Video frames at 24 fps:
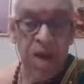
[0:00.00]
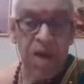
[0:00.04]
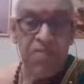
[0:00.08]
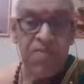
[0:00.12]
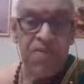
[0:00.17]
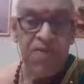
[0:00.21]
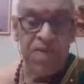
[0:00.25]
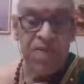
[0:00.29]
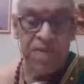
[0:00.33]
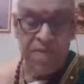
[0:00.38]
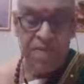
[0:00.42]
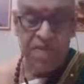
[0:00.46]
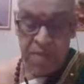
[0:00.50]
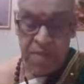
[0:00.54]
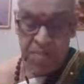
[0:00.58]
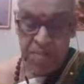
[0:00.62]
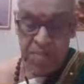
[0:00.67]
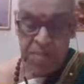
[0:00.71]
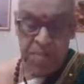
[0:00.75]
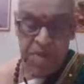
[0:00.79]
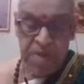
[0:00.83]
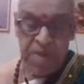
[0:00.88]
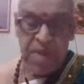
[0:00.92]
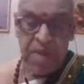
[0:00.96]
Virinchi
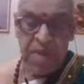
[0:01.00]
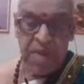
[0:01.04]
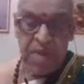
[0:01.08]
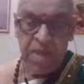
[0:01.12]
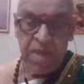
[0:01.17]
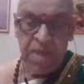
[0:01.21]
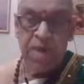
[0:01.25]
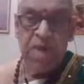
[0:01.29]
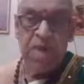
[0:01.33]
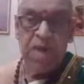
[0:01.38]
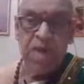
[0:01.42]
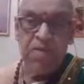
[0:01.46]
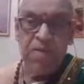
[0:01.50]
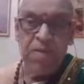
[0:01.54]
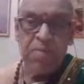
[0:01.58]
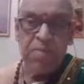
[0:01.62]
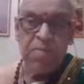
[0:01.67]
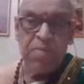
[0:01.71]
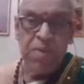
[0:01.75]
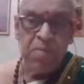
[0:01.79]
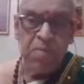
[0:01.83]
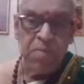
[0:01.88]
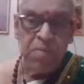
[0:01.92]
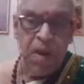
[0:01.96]
Prabhratayaha, even
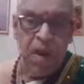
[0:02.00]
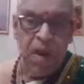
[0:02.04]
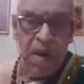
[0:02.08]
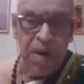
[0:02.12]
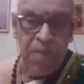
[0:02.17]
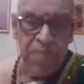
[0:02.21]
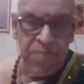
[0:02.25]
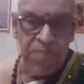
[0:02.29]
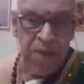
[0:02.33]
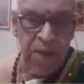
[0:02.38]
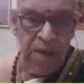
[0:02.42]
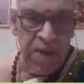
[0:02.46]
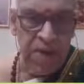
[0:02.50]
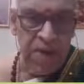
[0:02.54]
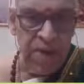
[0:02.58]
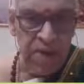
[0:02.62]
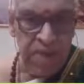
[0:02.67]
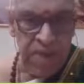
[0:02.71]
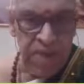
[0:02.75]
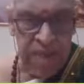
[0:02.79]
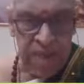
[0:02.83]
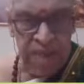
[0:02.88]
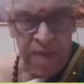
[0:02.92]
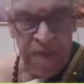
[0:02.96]
Brahma and
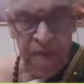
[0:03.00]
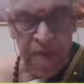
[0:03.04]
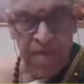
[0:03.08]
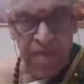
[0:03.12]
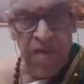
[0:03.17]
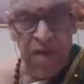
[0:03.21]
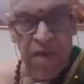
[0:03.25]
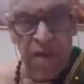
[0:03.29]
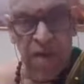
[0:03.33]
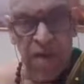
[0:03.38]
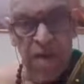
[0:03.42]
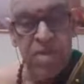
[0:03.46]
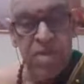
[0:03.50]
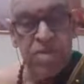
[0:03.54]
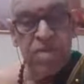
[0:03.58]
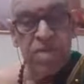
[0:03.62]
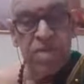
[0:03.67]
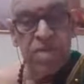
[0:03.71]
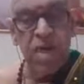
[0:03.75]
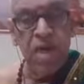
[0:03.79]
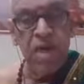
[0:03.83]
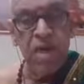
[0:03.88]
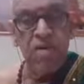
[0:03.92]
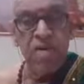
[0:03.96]
other devas,
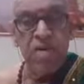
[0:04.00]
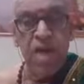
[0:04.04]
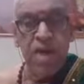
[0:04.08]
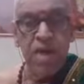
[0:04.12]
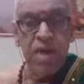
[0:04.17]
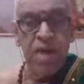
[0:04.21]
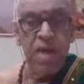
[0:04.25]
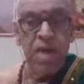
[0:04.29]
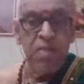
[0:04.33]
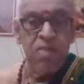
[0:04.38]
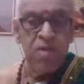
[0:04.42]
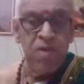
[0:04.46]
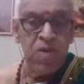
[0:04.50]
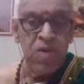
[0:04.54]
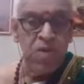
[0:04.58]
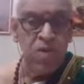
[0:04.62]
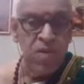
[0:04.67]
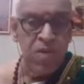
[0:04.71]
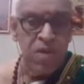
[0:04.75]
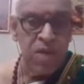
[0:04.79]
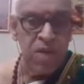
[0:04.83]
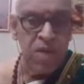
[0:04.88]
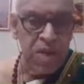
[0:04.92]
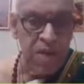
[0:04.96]
they are unable
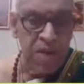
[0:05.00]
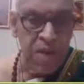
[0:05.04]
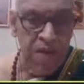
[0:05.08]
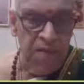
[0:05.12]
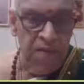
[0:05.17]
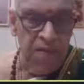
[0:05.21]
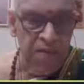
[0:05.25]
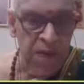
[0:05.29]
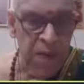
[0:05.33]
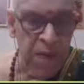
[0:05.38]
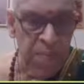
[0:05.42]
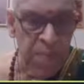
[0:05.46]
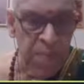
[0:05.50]
to give a